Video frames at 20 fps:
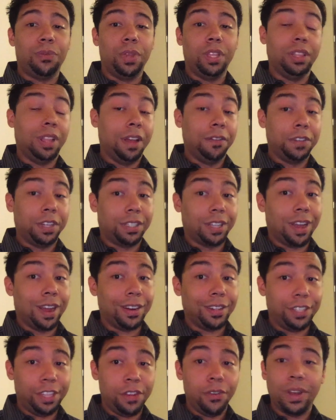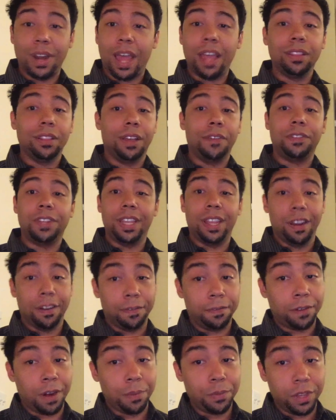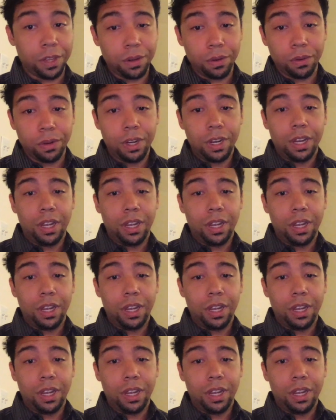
we'd love to talk to you, and I'd love to hear from you.